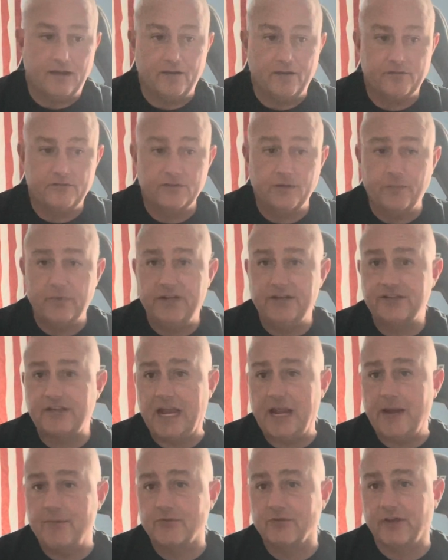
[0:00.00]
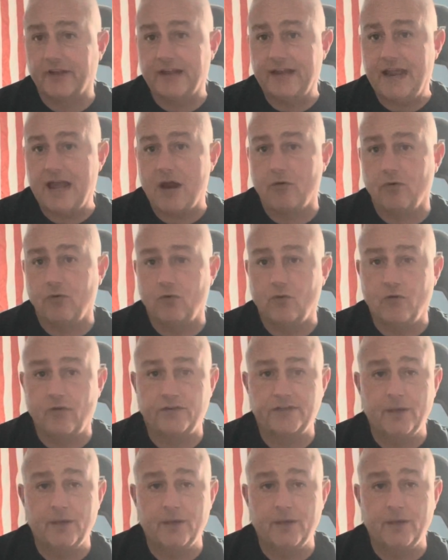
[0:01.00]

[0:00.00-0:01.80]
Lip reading: some of these games are like an hour long.